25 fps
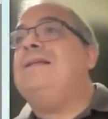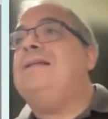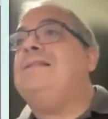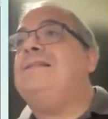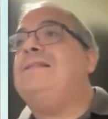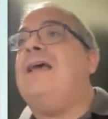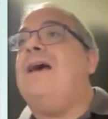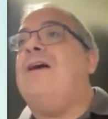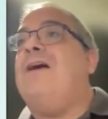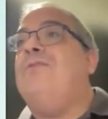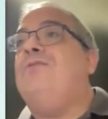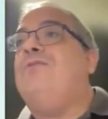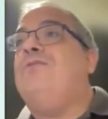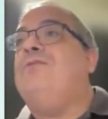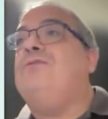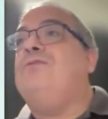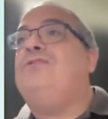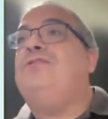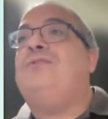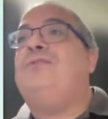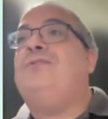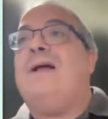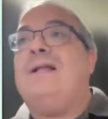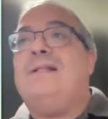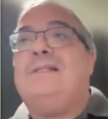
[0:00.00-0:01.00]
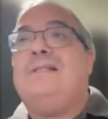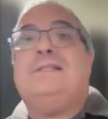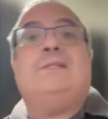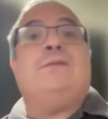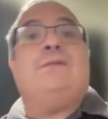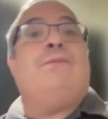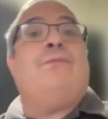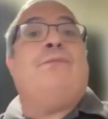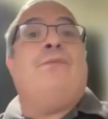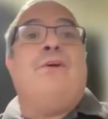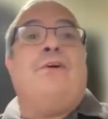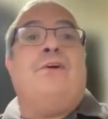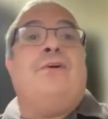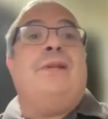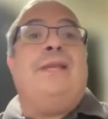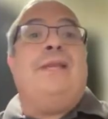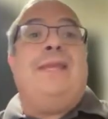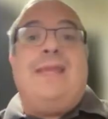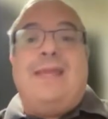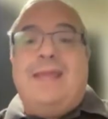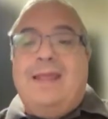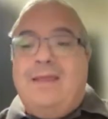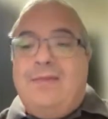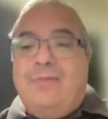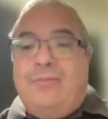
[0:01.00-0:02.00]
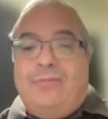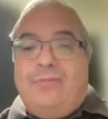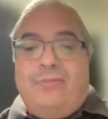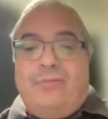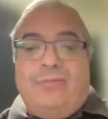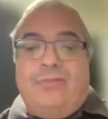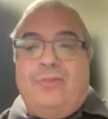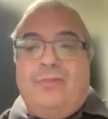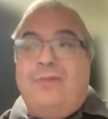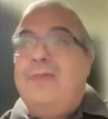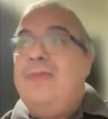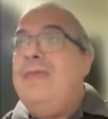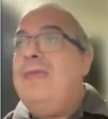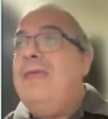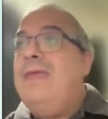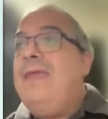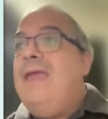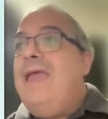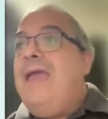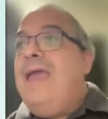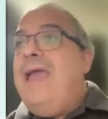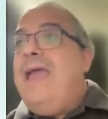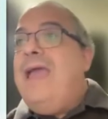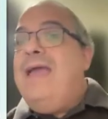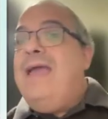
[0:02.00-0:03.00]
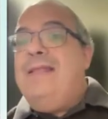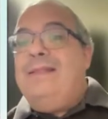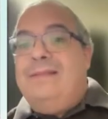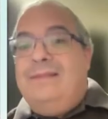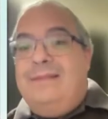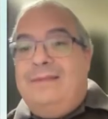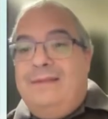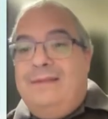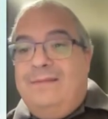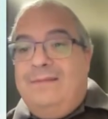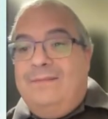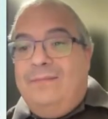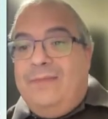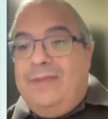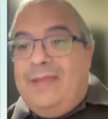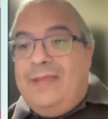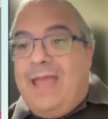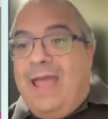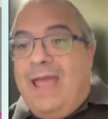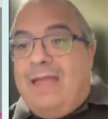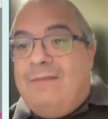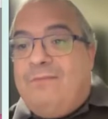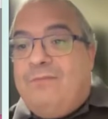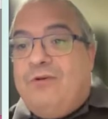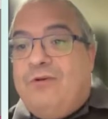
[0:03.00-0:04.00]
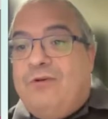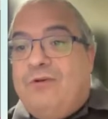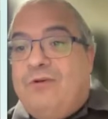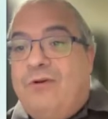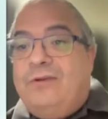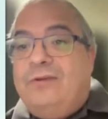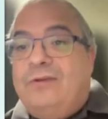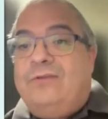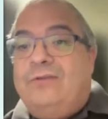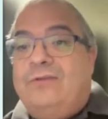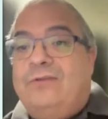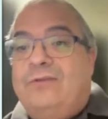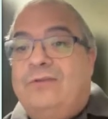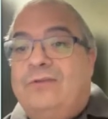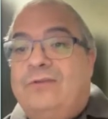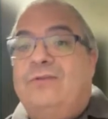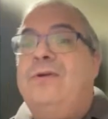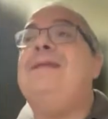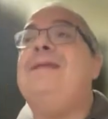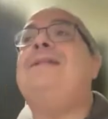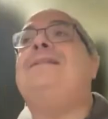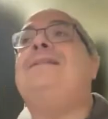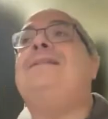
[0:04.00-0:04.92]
us how to transfer ETH. And I'm going to,